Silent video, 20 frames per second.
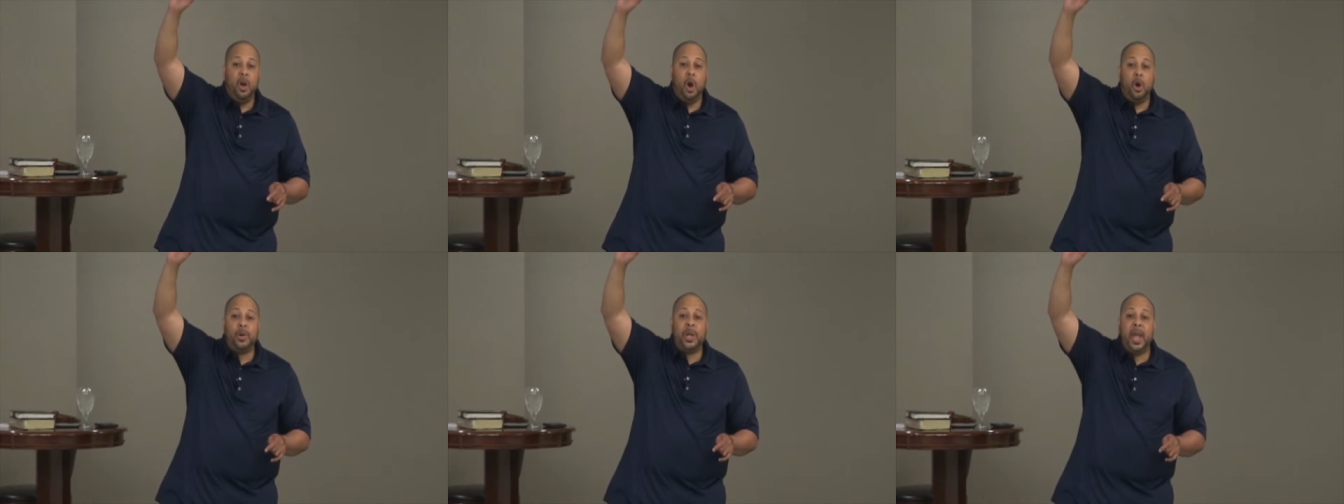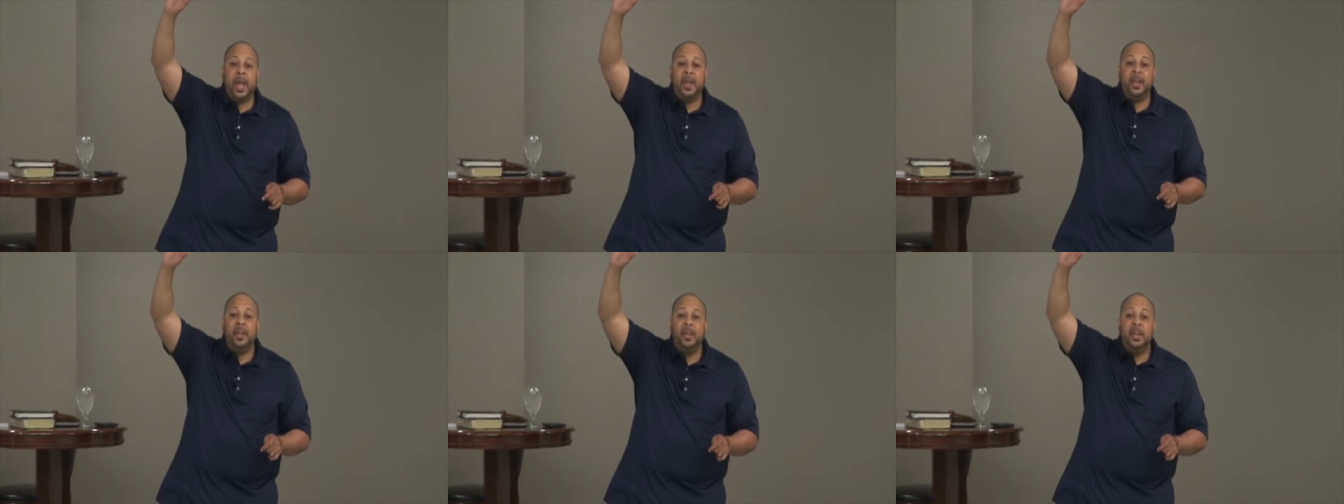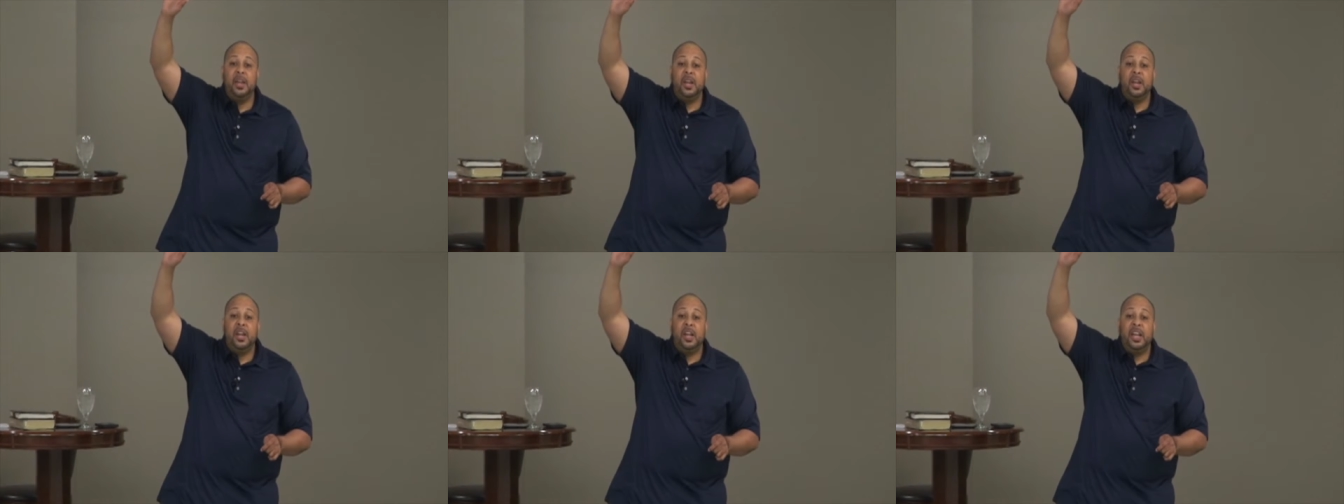Okay,
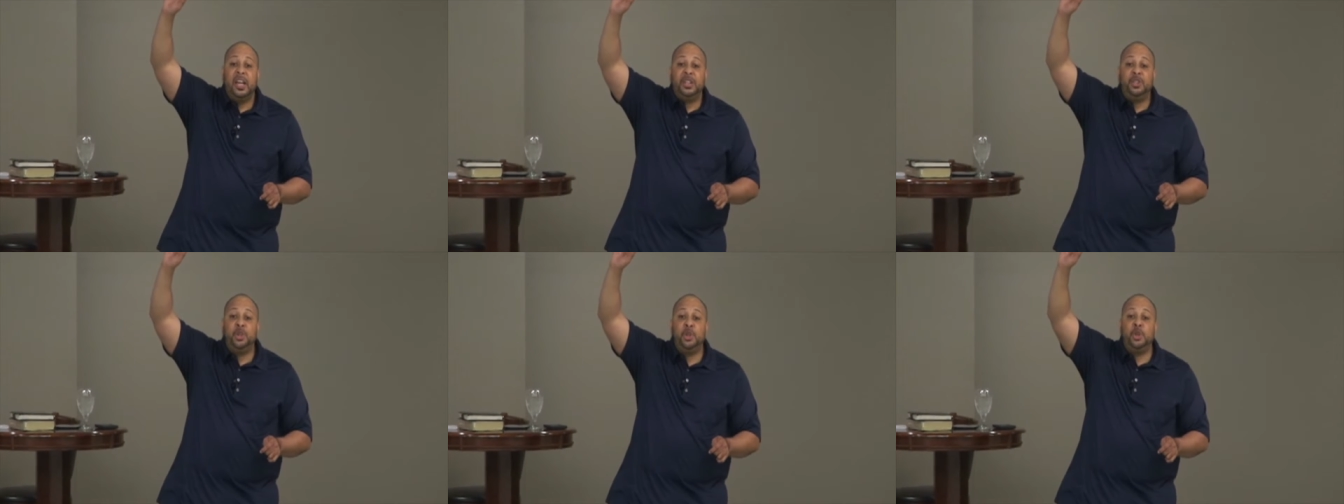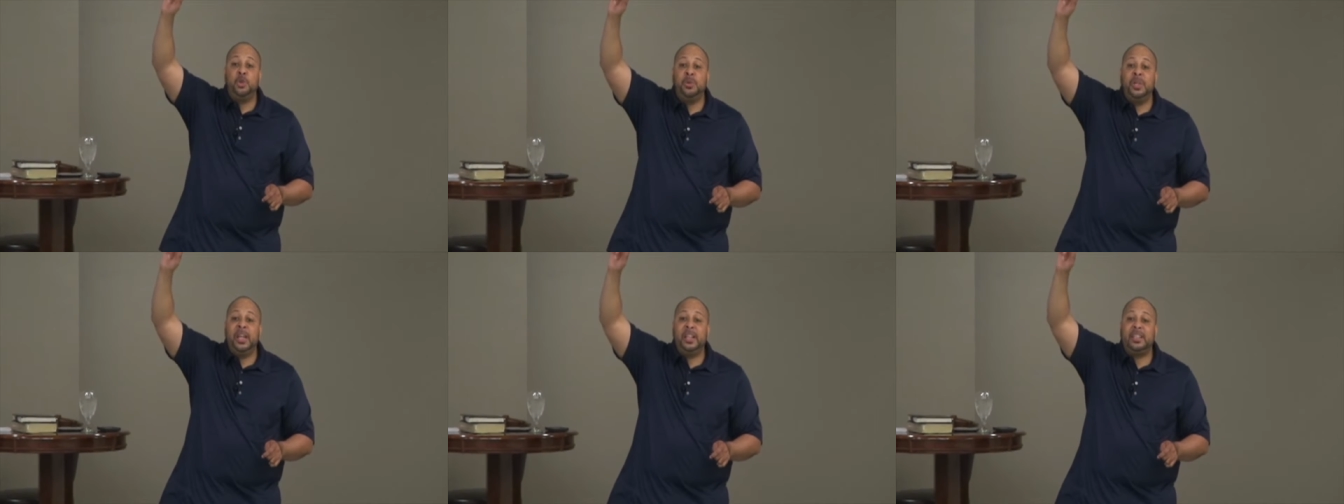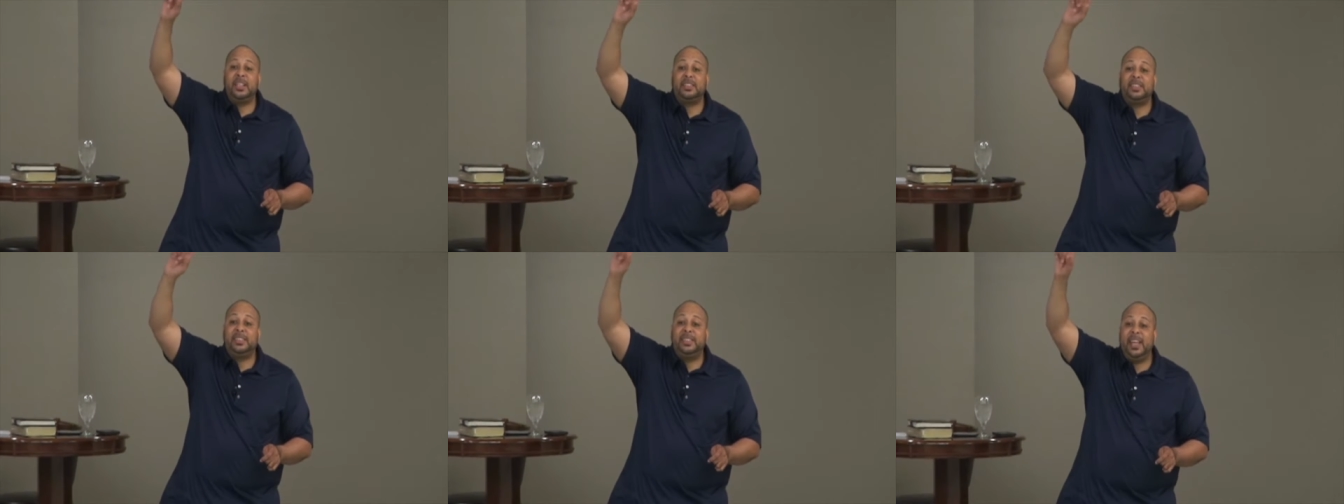do you need
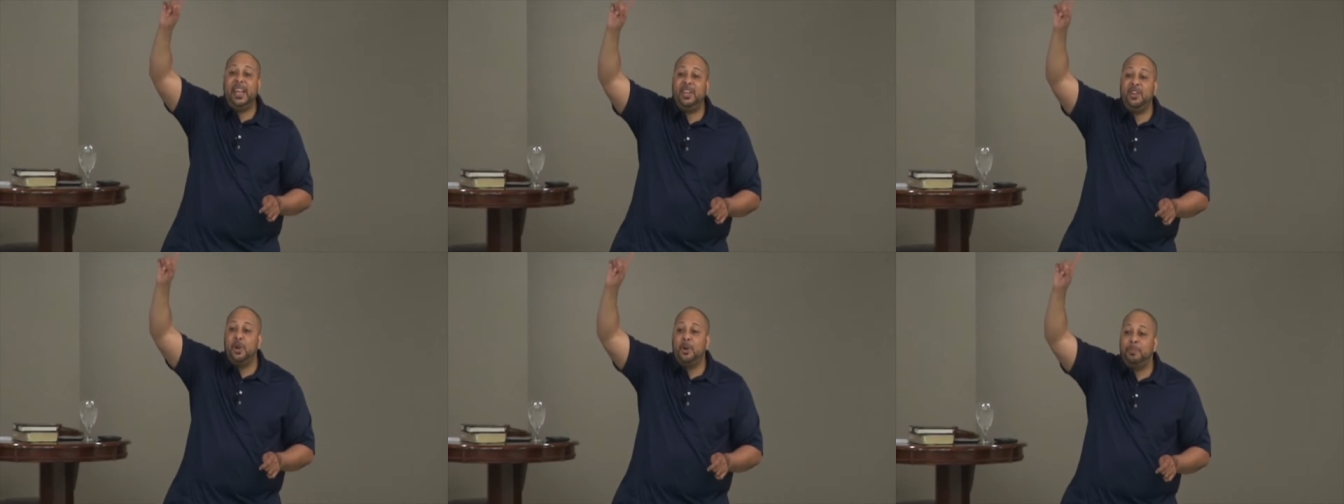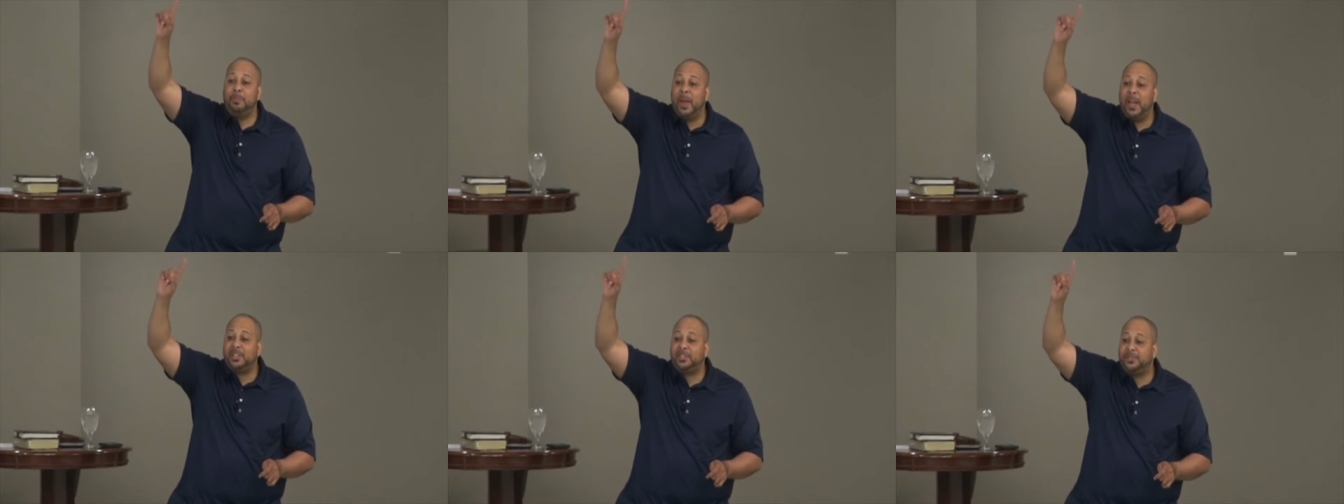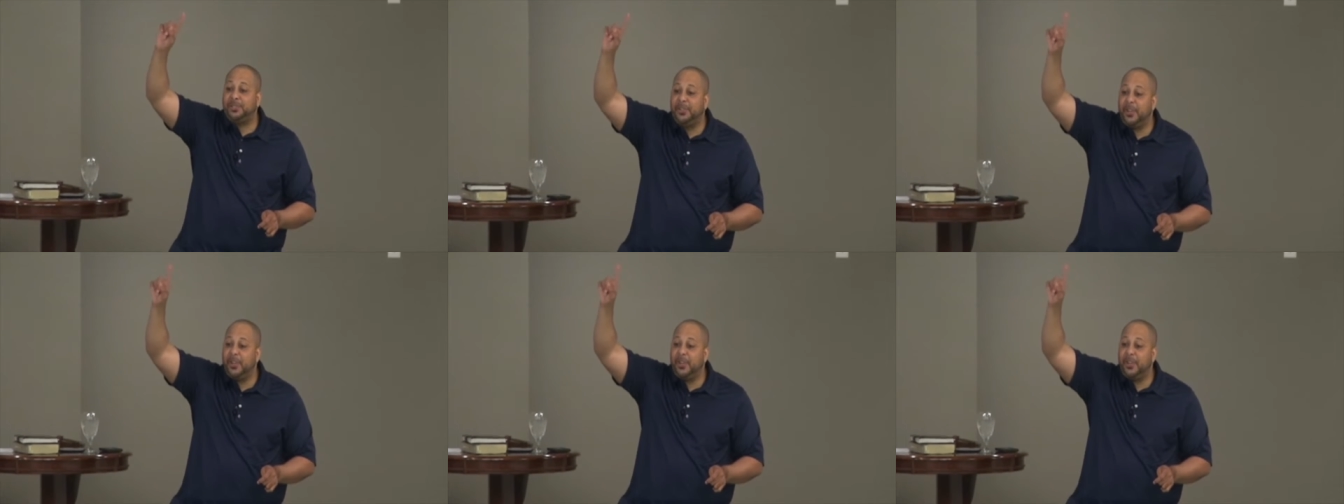to see your best